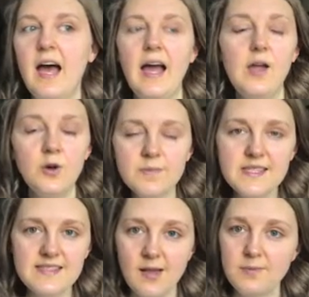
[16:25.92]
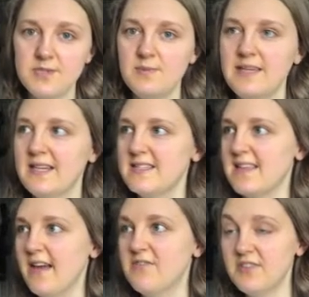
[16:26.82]
I hope this helps you, because
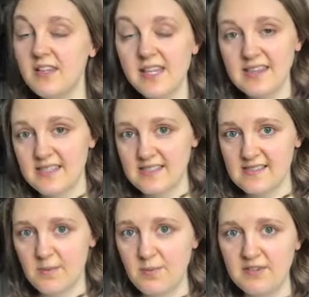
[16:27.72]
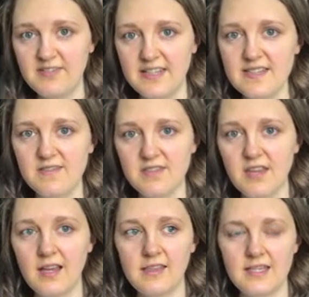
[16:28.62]
I feel like this is a pervasive
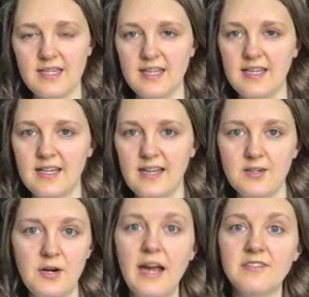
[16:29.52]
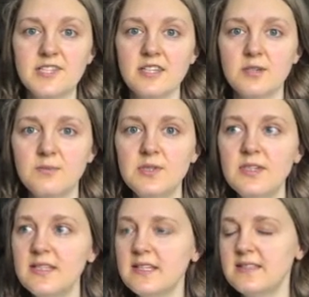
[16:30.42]
thing in the knitting and crafting
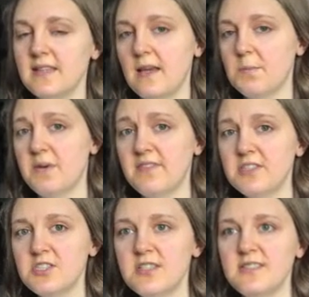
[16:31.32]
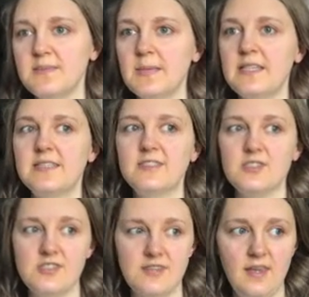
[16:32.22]
communities, like perfectionism, and it's
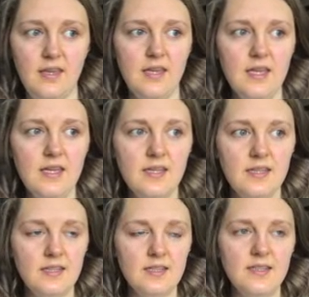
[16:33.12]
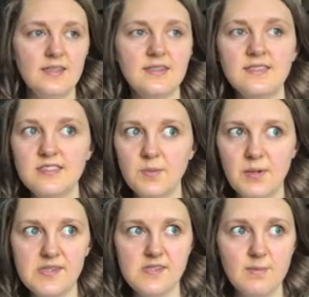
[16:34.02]
just like, this is
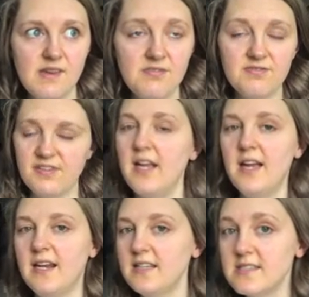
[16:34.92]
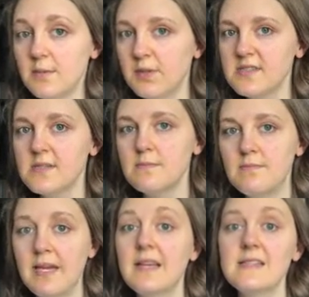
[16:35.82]
supposed to be fun. It's supposed to
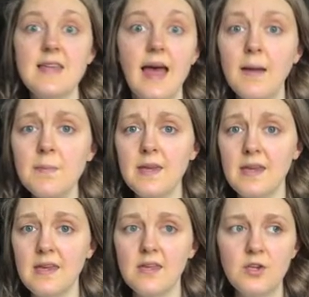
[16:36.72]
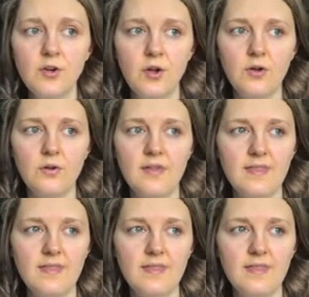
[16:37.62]
make us happy, you know?